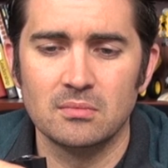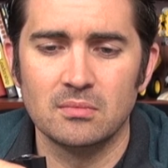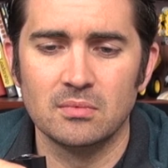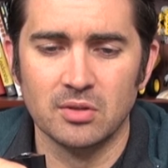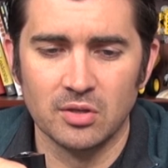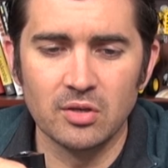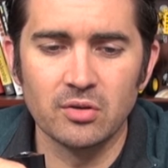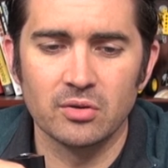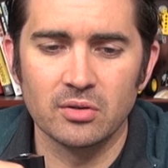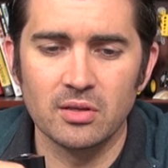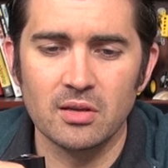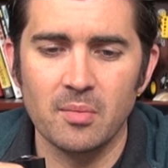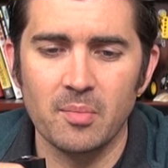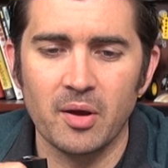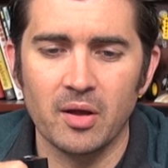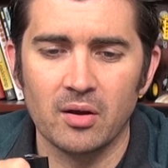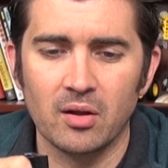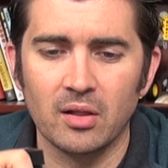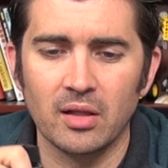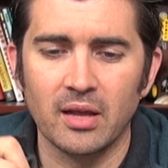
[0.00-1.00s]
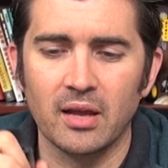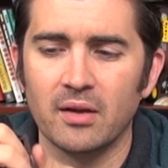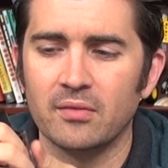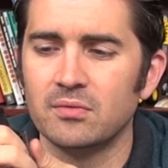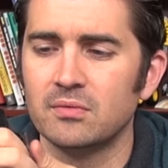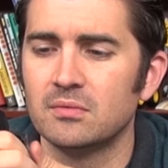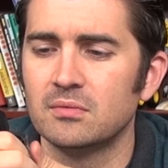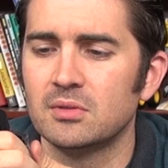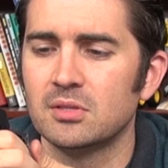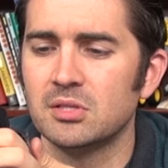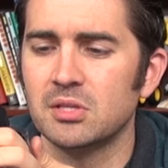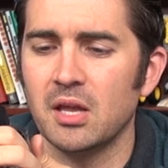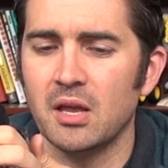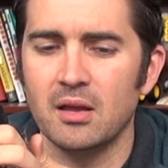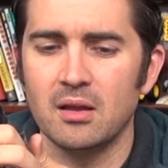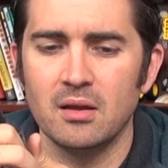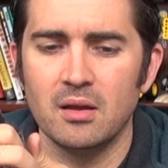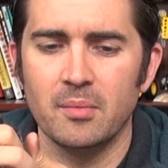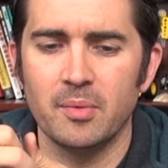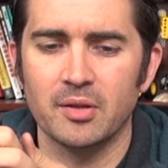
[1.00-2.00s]
literally about all I have to
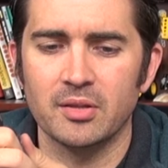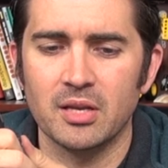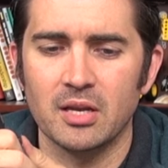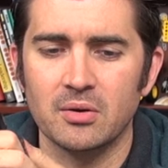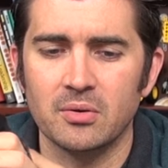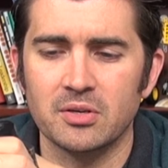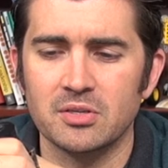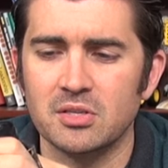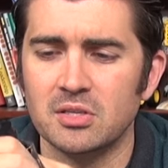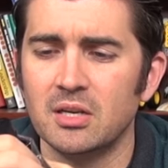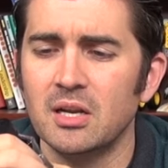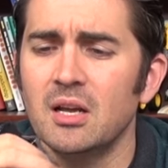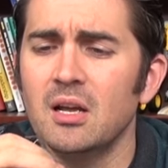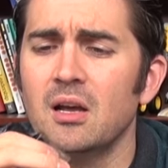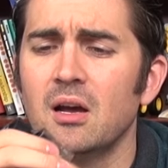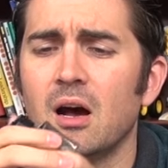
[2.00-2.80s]
say about that question.